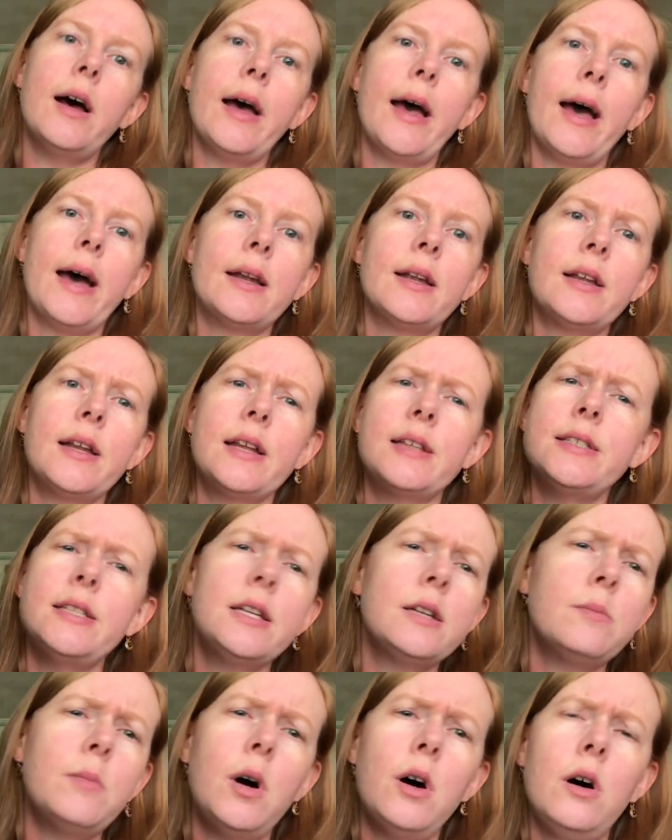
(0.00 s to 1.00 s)
at an
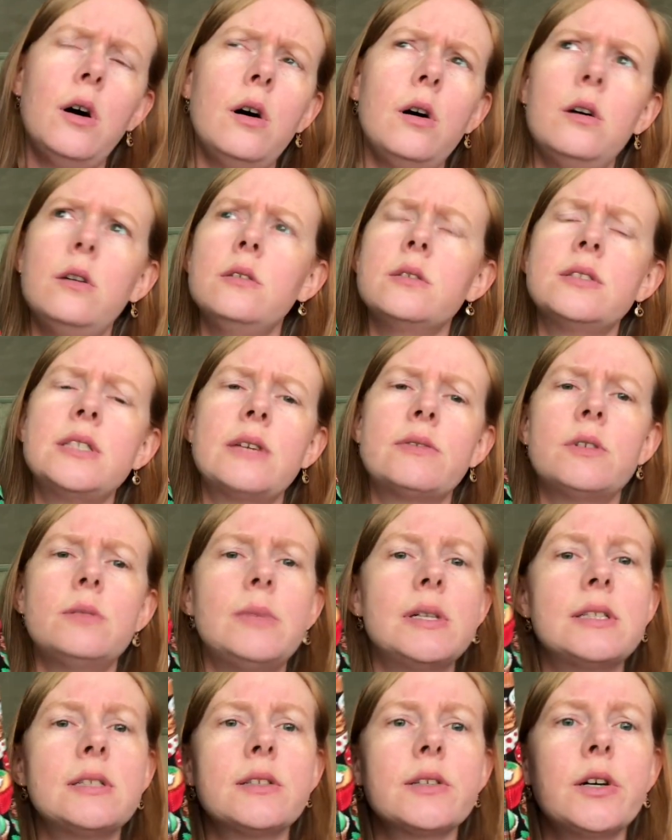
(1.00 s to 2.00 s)
antique mall several
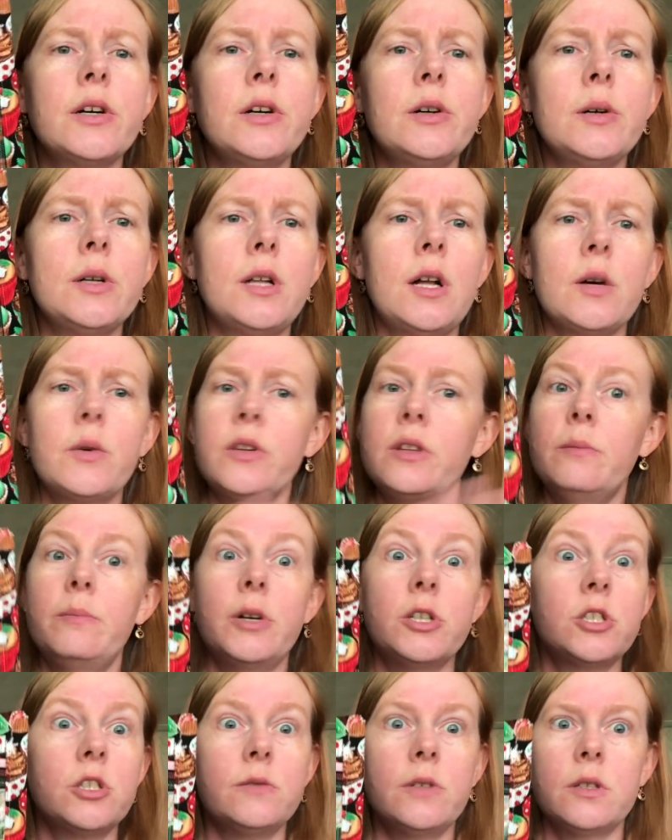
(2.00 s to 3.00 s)
months ago, along with a
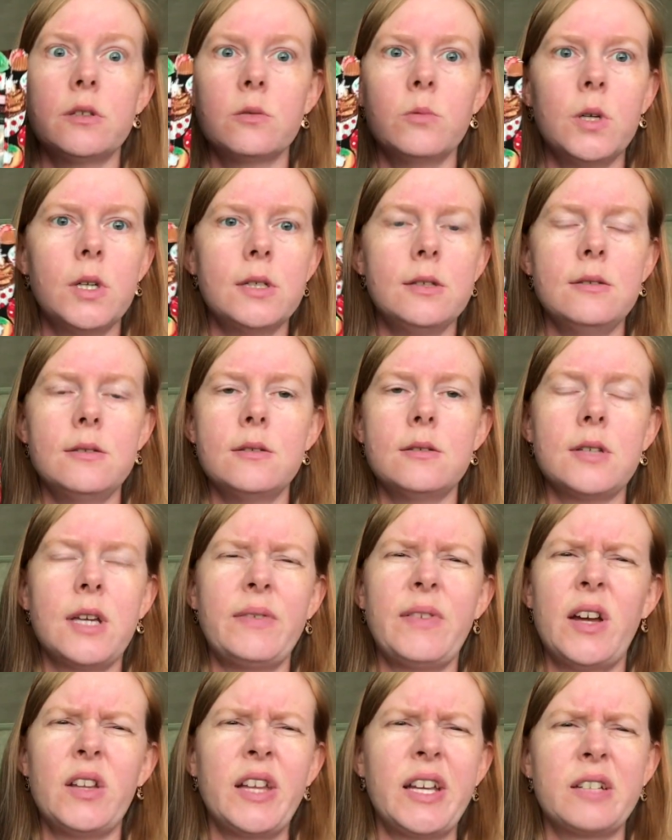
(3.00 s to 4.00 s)
bunch of other ones. I
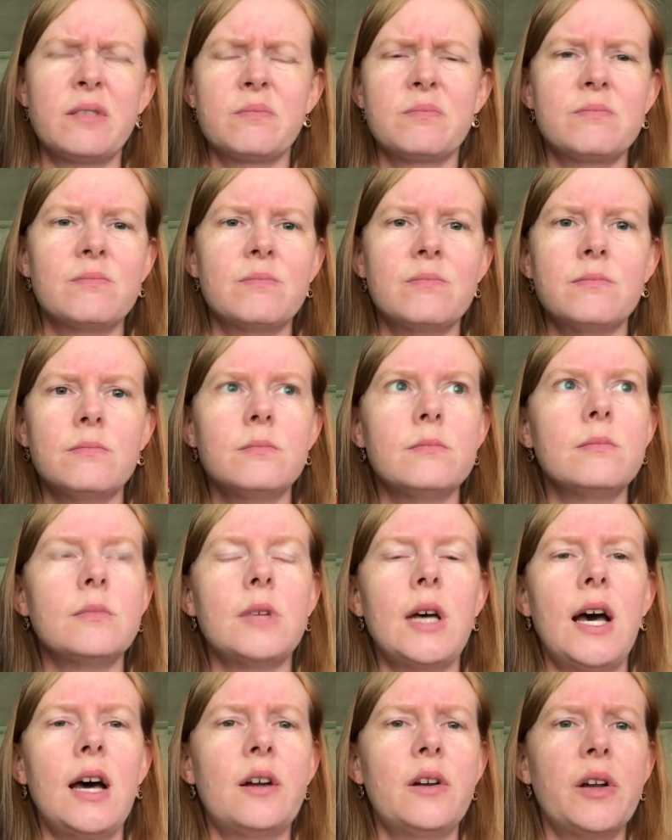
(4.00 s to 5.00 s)
found like,
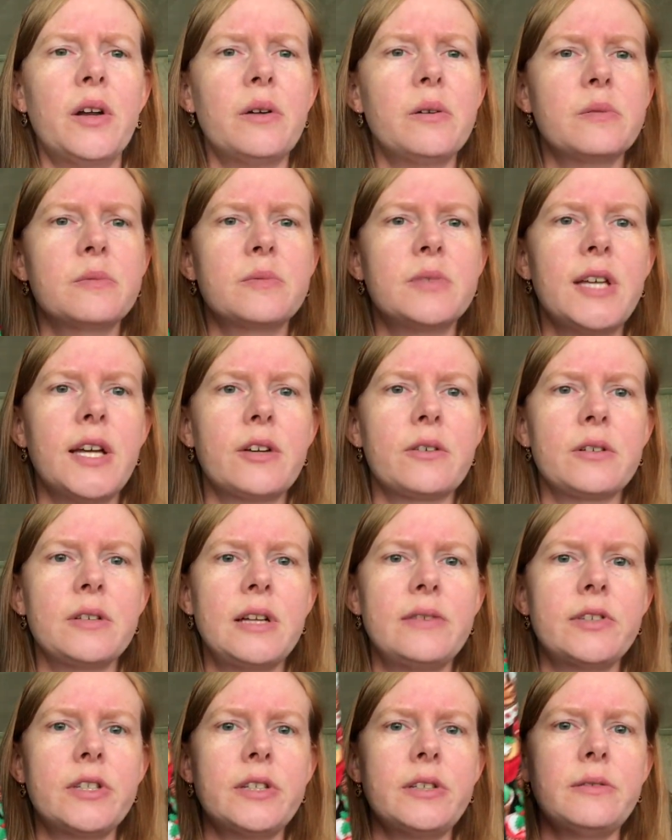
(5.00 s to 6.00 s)
I don't know, 10 or
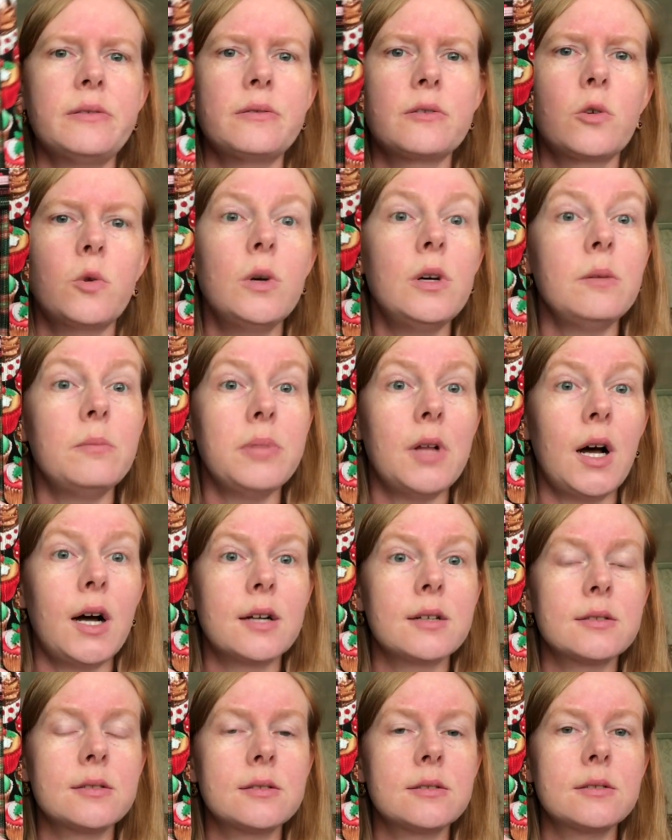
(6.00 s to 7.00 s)
11 quilt
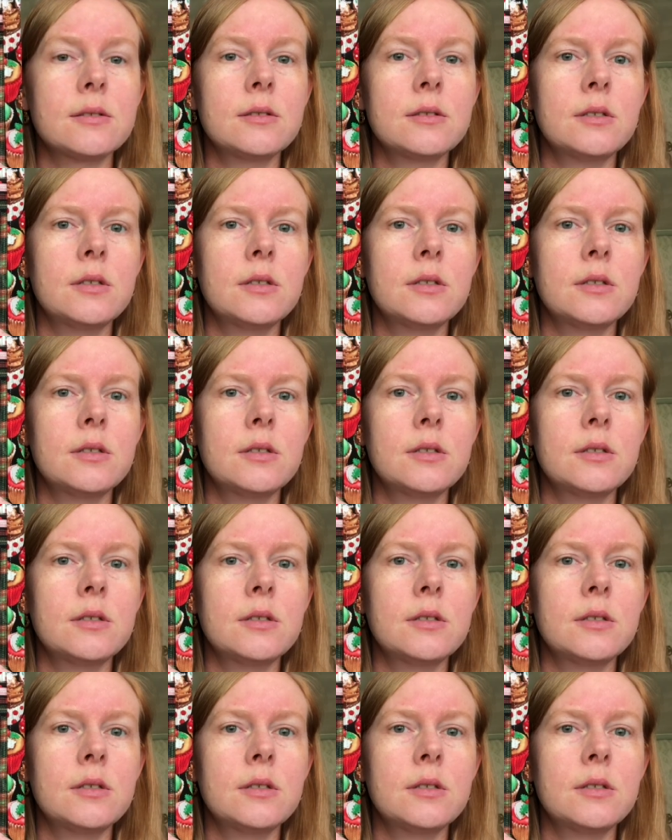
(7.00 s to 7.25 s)
blocks.